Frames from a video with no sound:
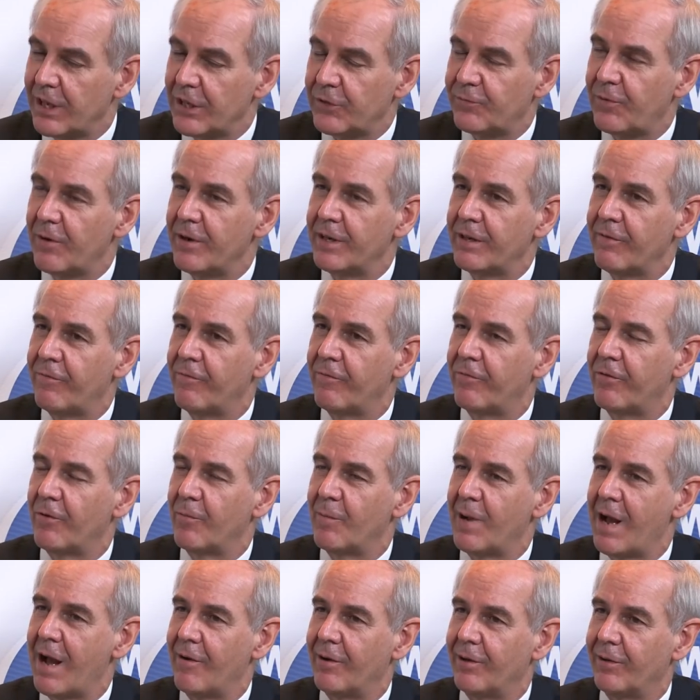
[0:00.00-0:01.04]
that's very different
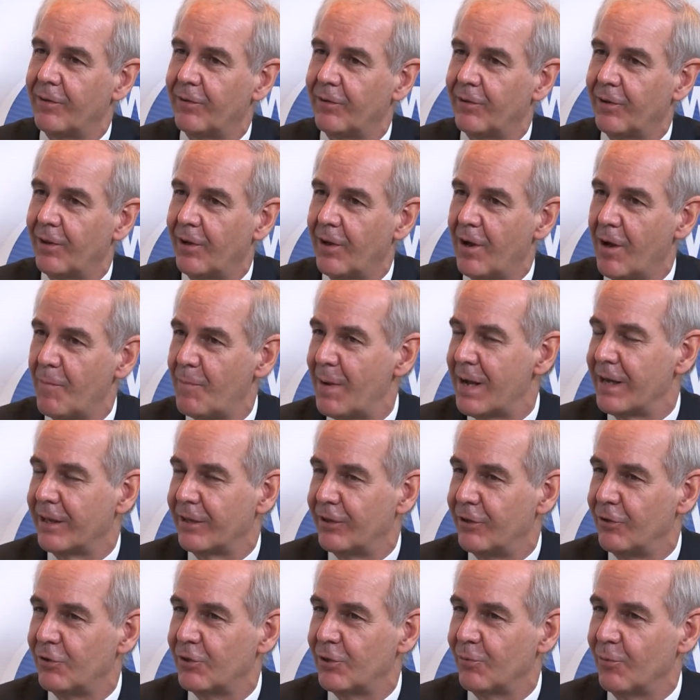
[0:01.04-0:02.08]
from how a
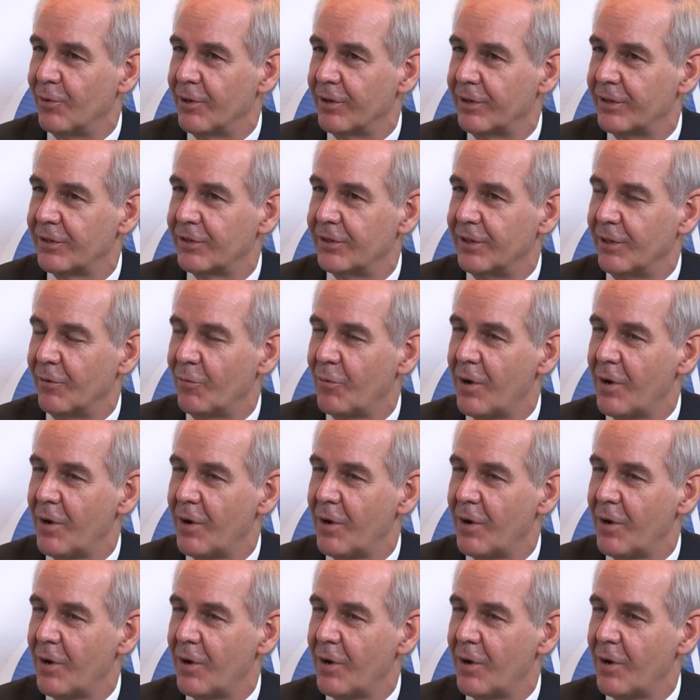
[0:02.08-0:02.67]
bank used to work, isn't it?